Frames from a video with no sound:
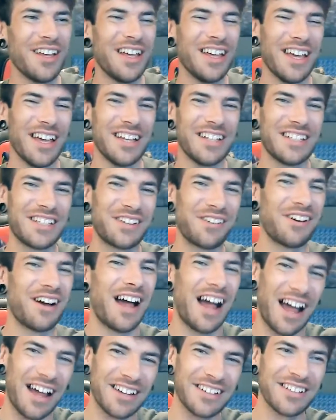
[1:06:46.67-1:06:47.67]
into her
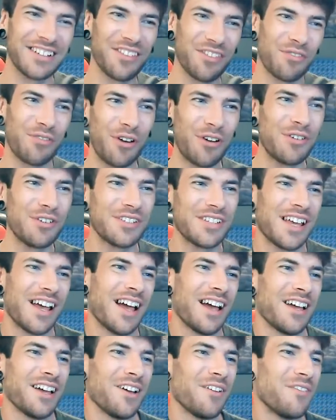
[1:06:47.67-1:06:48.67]
hand and throws it
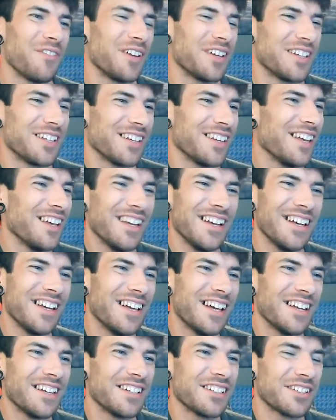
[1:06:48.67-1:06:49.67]
at him, and
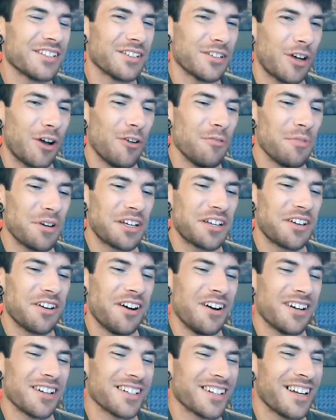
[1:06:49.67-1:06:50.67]
he's just like, "Oh my
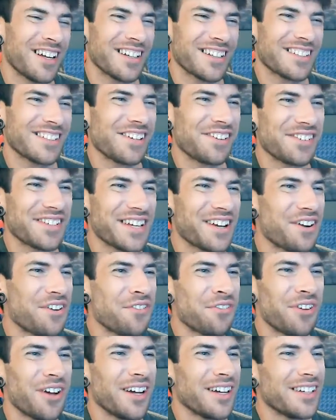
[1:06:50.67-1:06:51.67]
god!" Like so
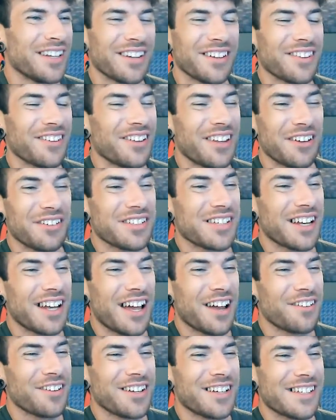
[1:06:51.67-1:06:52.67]
terrified. I thought that was
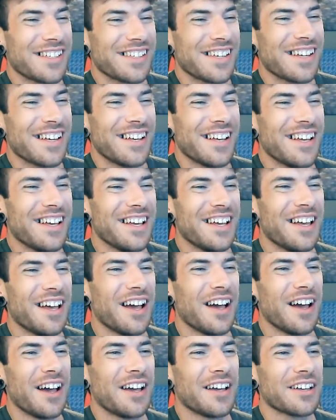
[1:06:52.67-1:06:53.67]
hilarious.
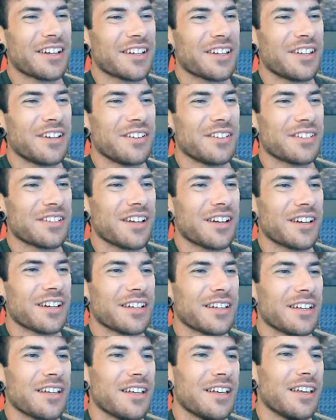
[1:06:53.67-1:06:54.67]
Q's
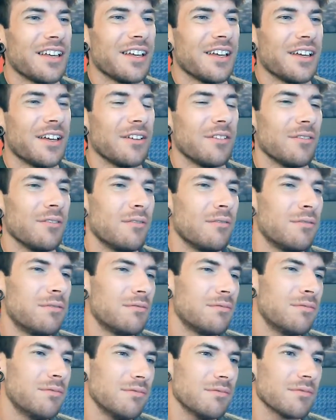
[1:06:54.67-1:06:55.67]
like,
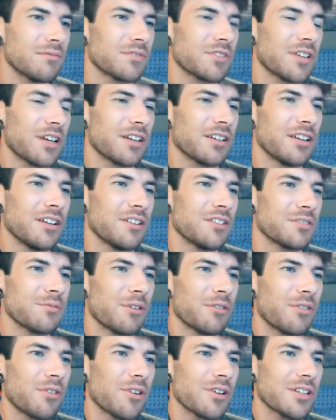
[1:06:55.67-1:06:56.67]
I'm starting to lose my
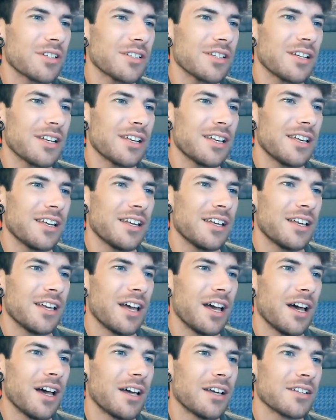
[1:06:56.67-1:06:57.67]
voice.
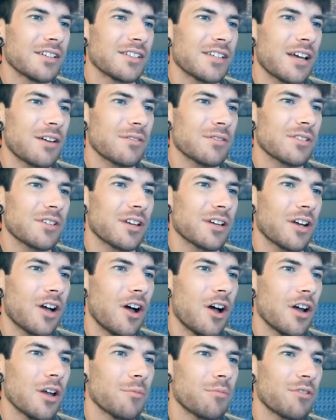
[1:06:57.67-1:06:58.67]
Sounds like a
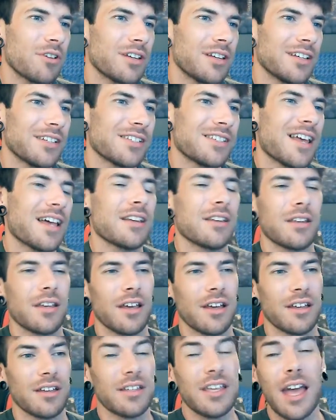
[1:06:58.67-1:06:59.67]
hybrid
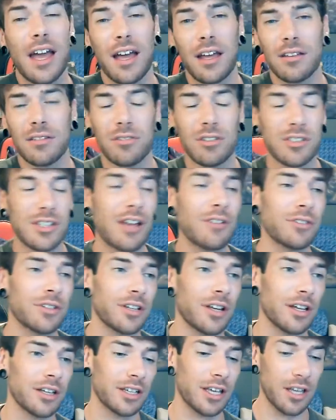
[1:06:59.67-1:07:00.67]
lasagna. Yeah, it sounded
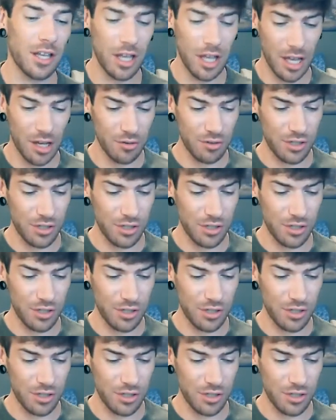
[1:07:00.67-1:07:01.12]
like it. It was